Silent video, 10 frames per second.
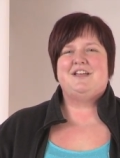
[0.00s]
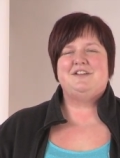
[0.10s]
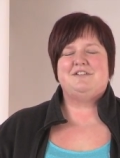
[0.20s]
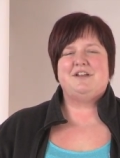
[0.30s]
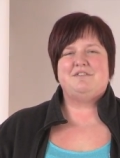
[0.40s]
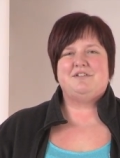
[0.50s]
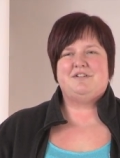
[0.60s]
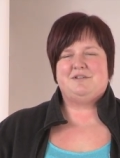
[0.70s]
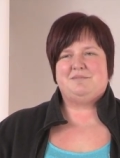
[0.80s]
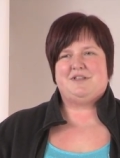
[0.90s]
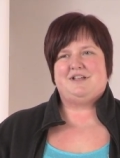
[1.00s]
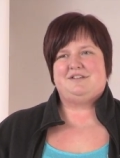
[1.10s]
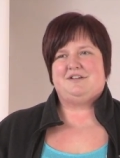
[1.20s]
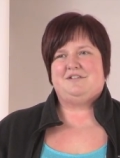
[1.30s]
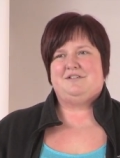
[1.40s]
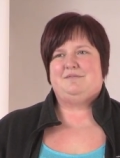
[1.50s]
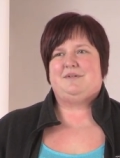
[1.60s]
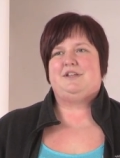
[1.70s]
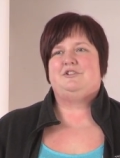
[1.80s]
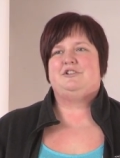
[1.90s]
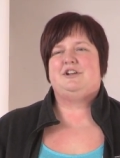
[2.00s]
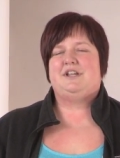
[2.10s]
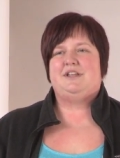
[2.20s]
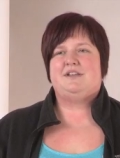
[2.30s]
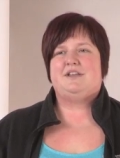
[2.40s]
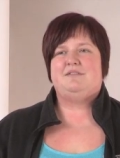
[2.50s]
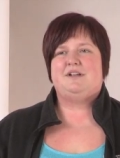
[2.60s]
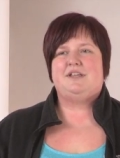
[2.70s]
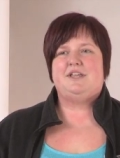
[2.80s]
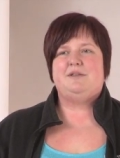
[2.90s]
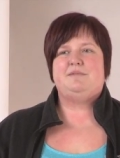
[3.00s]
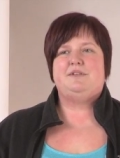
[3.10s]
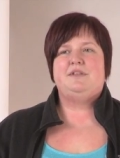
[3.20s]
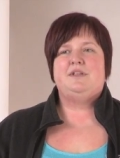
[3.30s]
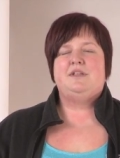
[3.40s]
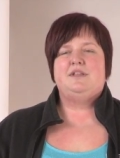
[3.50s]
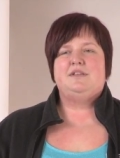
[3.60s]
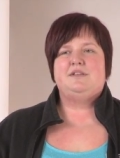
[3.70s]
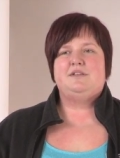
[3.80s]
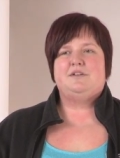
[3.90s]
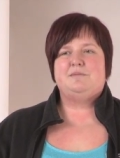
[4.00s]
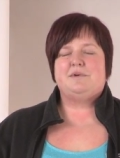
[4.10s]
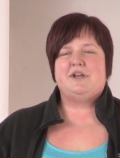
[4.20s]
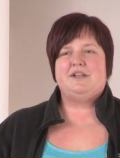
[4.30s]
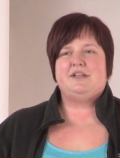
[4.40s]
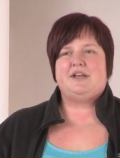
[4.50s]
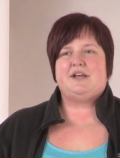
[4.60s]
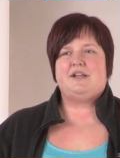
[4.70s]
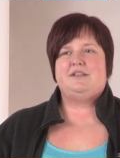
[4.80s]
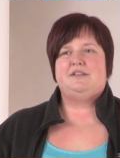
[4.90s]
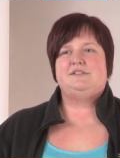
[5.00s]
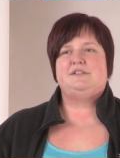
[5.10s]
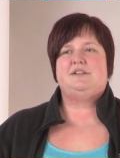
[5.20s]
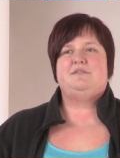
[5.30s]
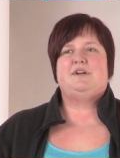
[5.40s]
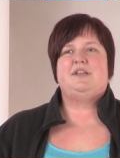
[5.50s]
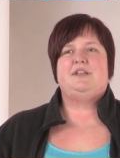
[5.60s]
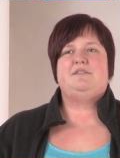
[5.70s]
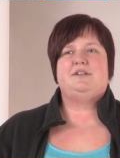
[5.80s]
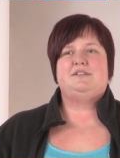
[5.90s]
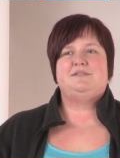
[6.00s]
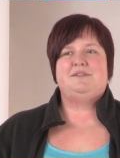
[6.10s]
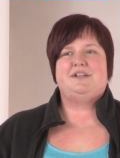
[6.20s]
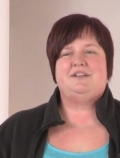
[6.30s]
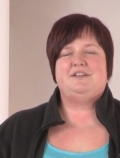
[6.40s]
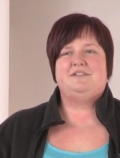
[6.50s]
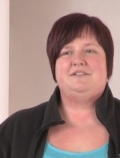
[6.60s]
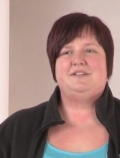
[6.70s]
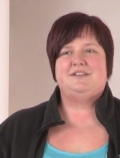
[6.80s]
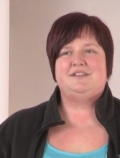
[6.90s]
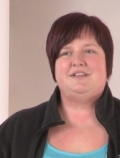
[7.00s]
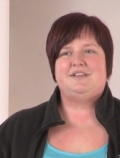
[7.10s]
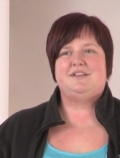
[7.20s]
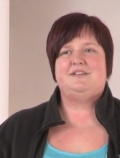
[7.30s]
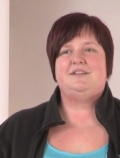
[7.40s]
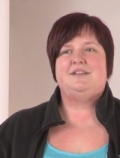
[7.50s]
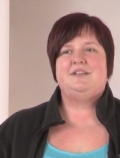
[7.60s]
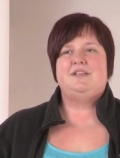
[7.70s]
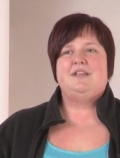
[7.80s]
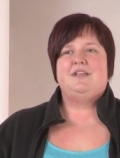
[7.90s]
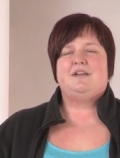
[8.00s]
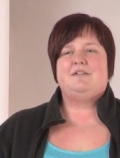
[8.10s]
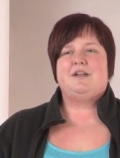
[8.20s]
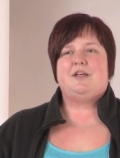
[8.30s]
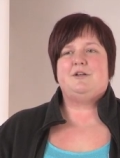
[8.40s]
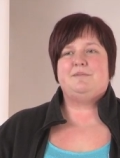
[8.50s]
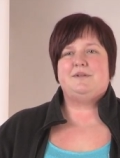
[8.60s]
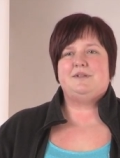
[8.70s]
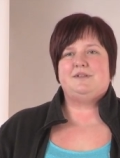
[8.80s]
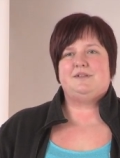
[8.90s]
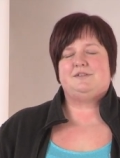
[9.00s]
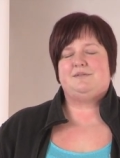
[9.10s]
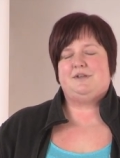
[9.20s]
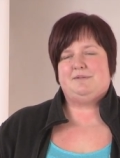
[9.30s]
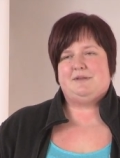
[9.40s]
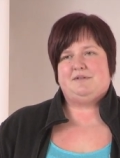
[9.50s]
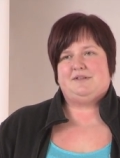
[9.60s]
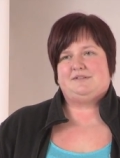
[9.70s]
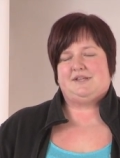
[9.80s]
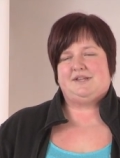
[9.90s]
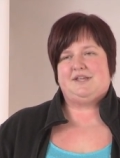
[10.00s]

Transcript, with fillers: I don't ever want to plateau in my journey and I want to keep, you know, praying to God and listening to what He wants me to do. And I want to help as many people as I